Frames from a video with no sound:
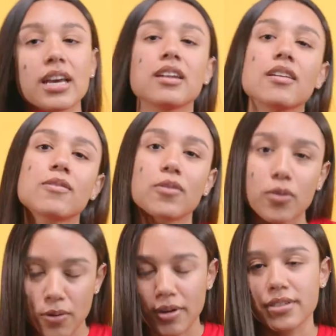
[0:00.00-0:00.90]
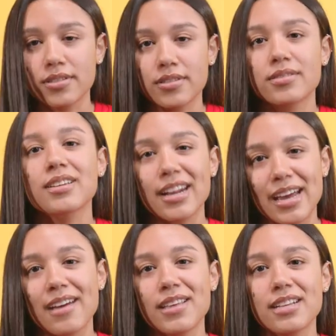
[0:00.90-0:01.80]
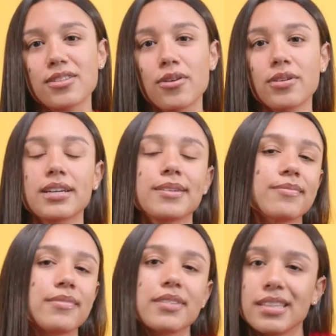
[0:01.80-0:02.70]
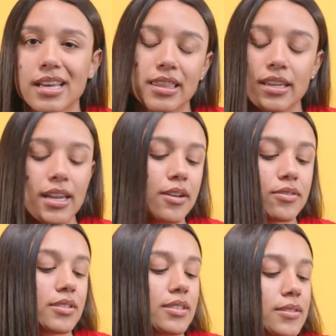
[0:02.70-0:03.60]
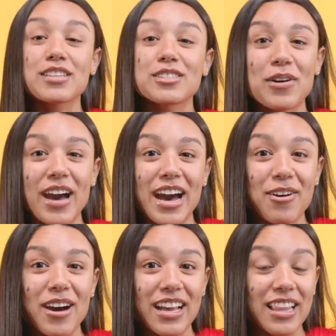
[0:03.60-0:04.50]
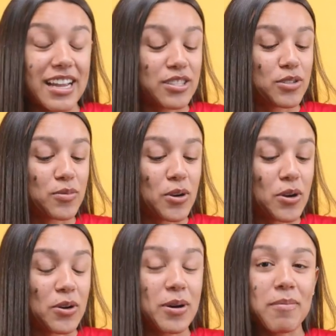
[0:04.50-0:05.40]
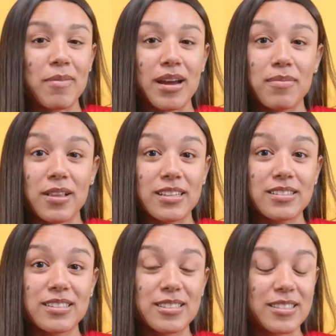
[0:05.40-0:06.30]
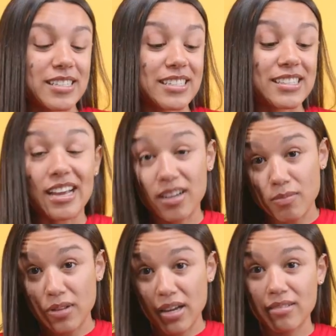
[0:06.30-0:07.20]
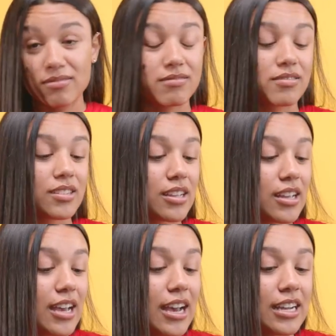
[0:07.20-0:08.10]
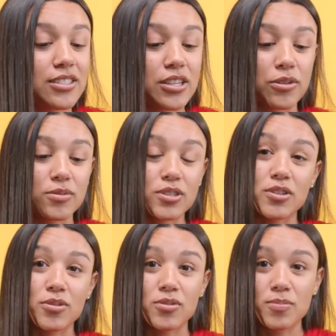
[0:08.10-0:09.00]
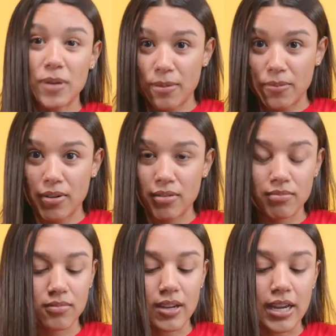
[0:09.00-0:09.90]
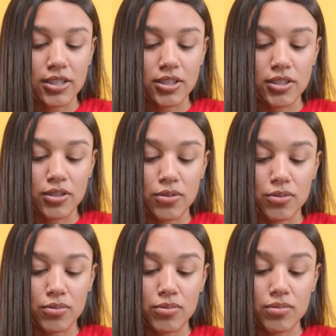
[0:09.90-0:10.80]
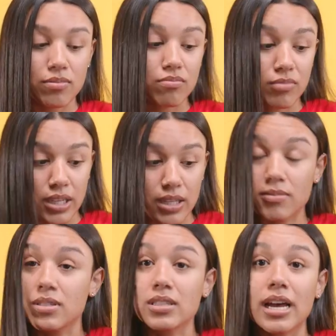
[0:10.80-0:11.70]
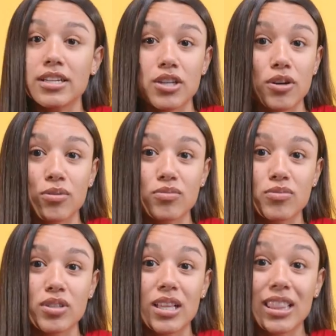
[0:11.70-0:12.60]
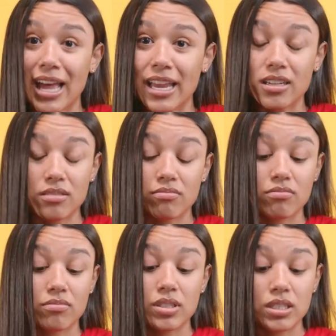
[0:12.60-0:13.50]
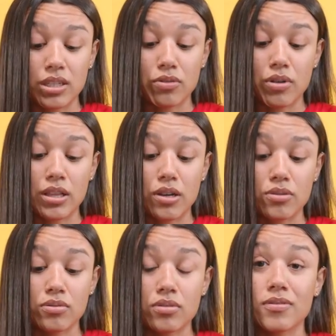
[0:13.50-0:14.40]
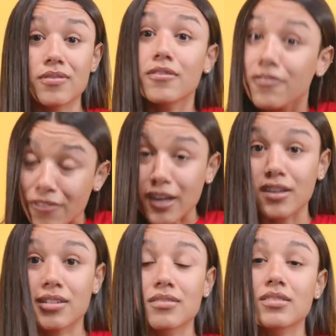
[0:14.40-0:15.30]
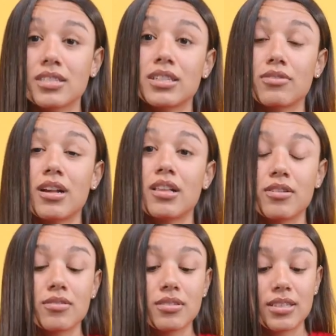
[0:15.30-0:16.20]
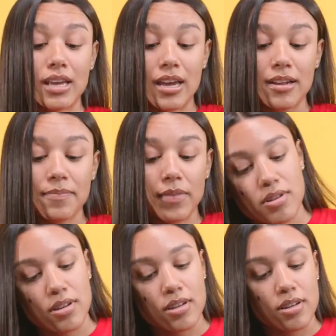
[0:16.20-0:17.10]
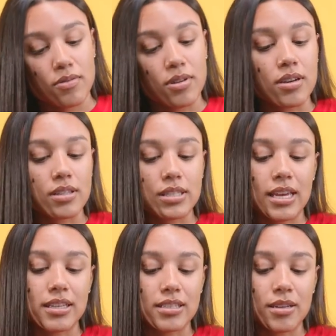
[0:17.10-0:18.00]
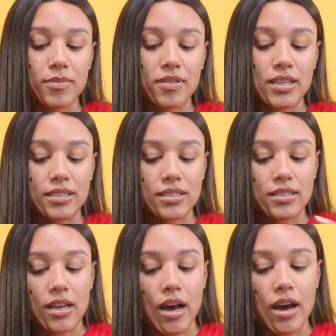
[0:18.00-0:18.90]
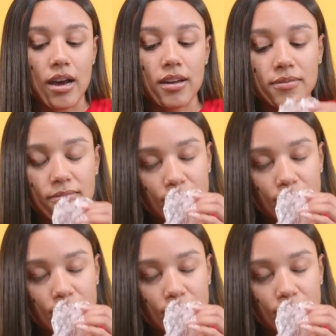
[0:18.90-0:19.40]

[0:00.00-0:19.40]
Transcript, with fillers: And of course, gotta have that toka, nothing else. So how I like to roll my blunts is like a blunt. I don't use paper, I just use leaves. I don't like cigarillos, fuck cigarillos, okay? We're gonna take some of this za. Uh,